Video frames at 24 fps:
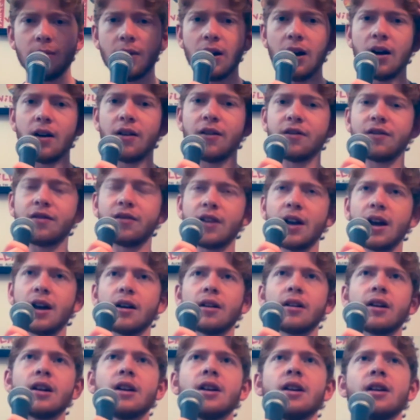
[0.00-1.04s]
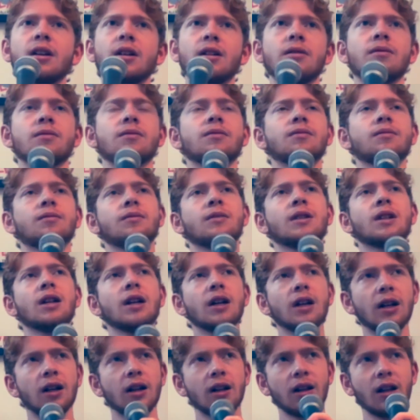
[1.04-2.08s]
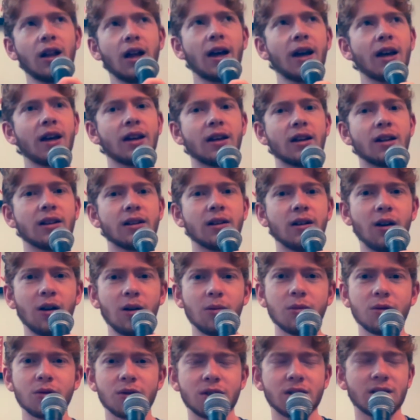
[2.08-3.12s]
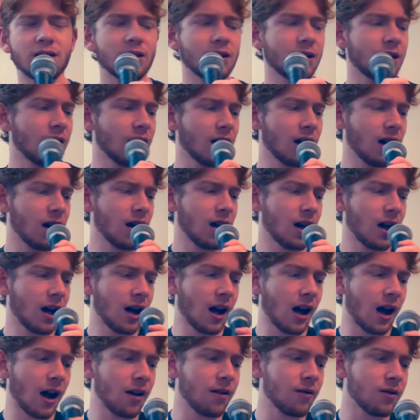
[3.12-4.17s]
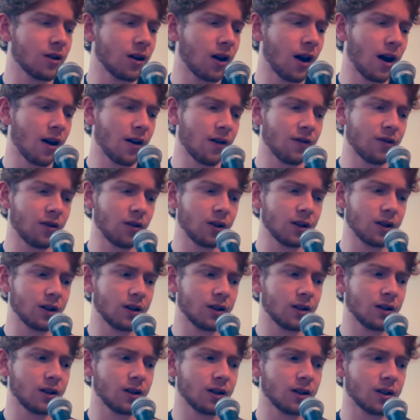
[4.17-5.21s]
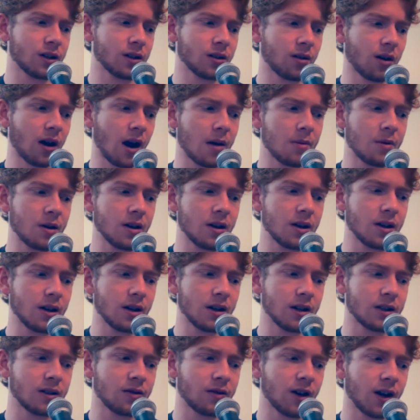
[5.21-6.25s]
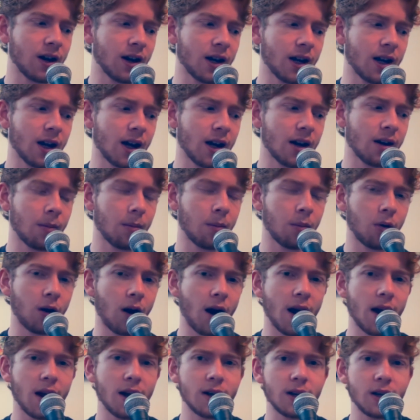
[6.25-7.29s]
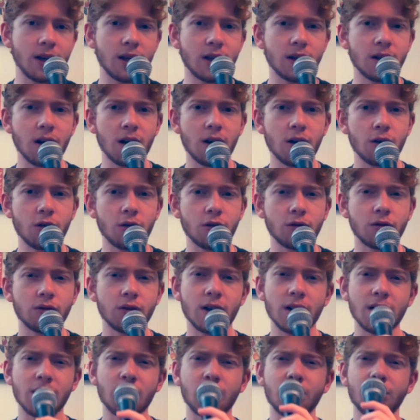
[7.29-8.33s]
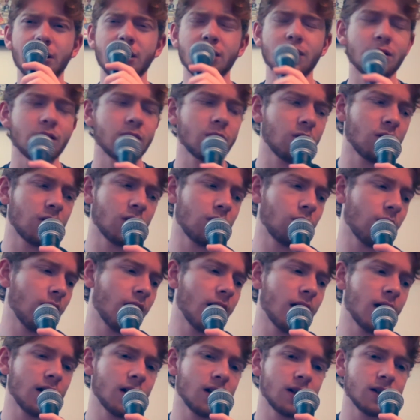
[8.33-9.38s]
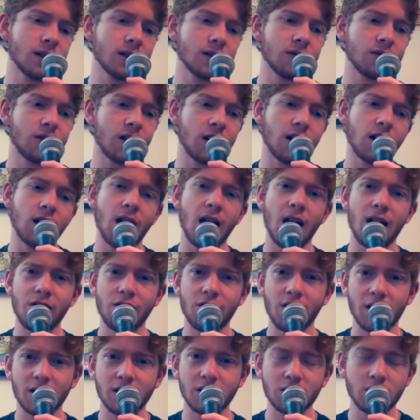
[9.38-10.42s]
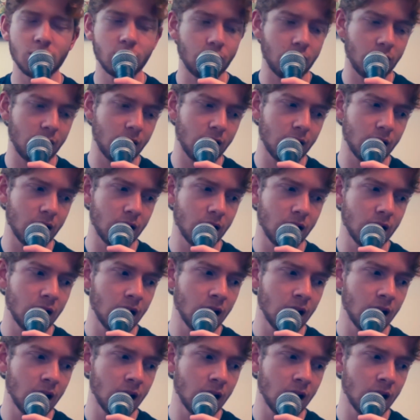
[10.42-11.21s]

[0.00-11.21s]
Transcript: a very, like, almost, I don't even know how to fully describe it. It's very kind of Brian Eno in a weird sort of way. It's very Aphex Twin,